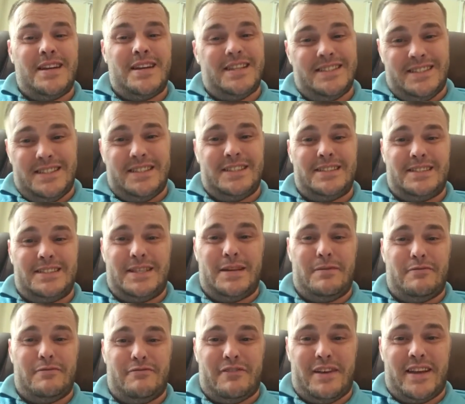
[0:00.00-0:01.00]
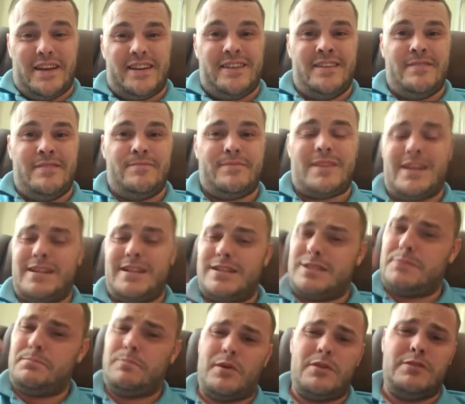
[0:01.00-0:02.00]
and seen the same thing. It
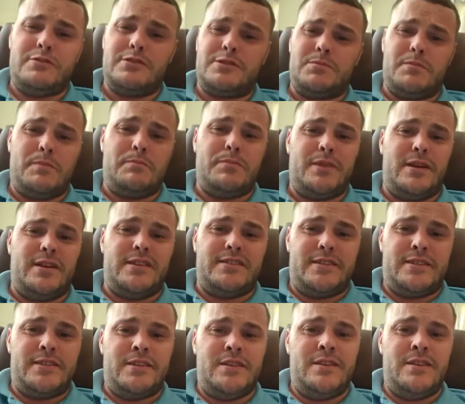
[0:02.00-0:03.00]
just boils my blood.